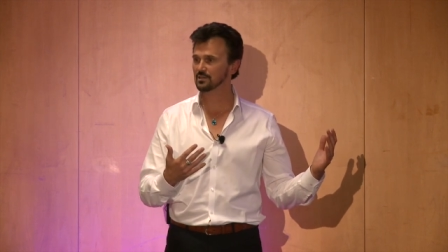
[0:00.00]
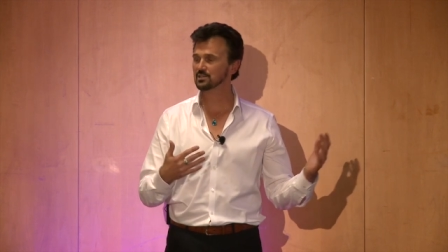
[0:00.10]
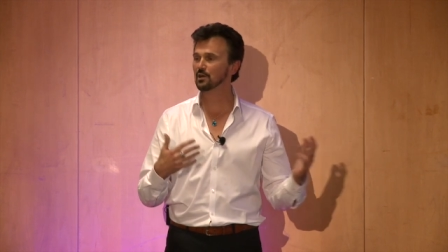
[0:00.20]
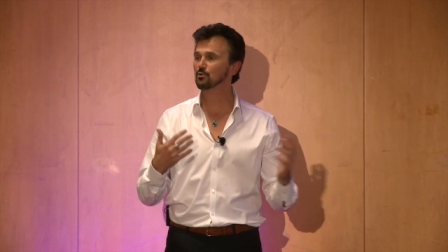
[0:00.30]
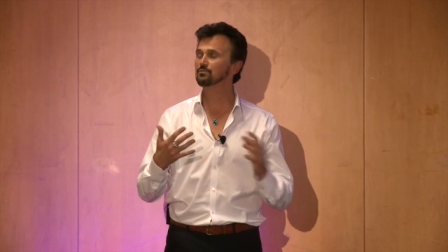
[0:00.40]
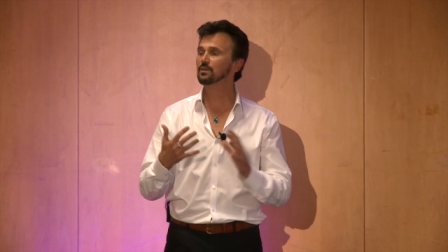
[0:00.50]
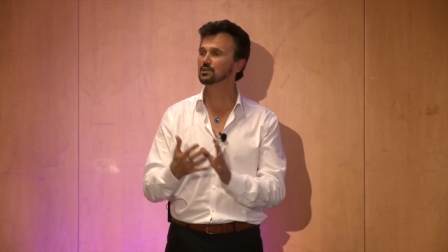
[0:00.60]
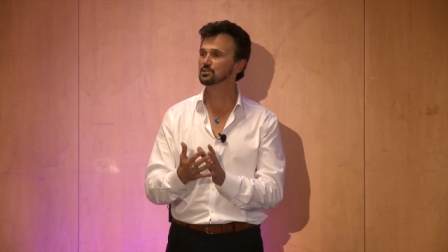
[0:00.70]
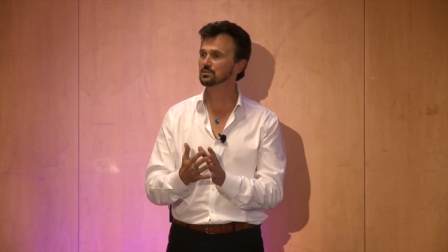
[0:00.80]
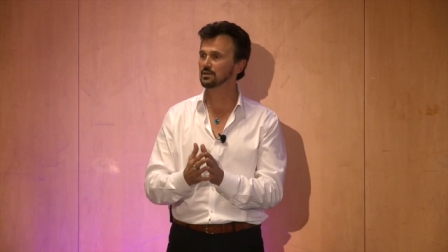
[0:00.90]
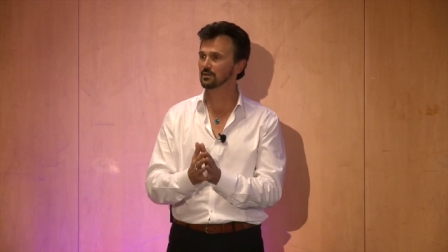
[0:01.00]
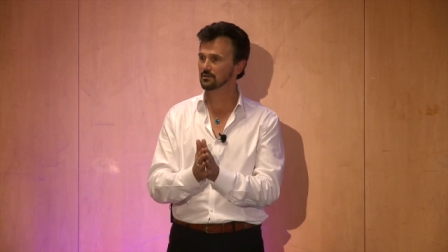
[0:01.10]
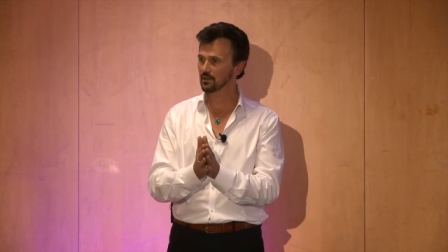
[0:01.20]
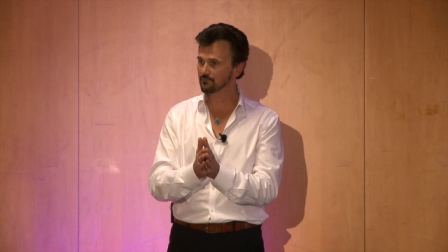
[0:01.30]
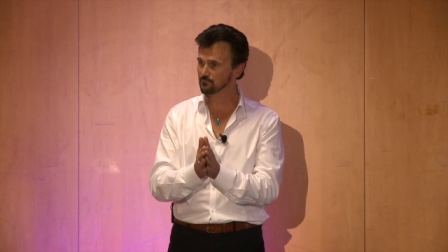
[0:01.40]
It's now a reflection
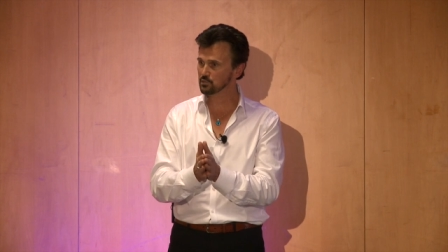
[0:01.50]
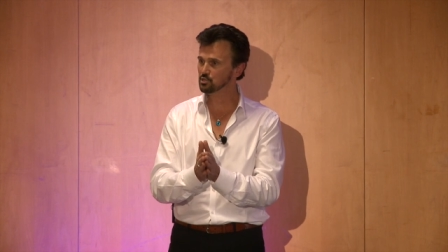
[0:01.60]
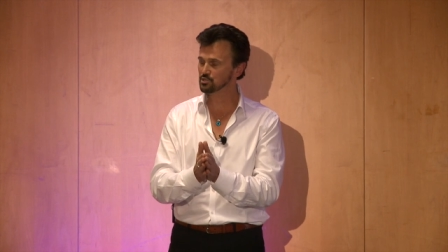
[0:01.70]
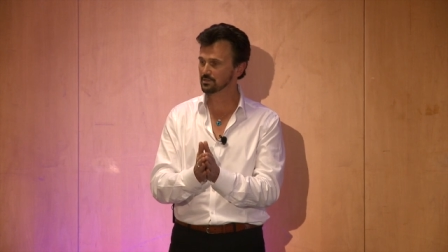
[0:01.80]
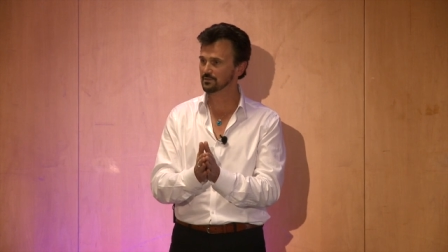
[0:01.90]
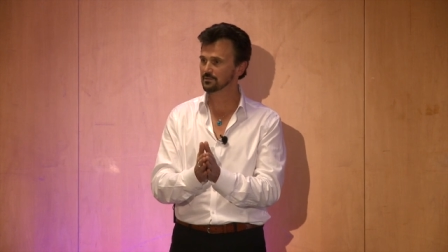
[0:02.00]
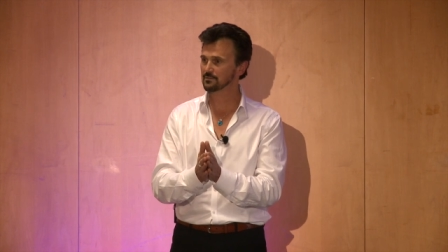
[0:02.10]
of the future.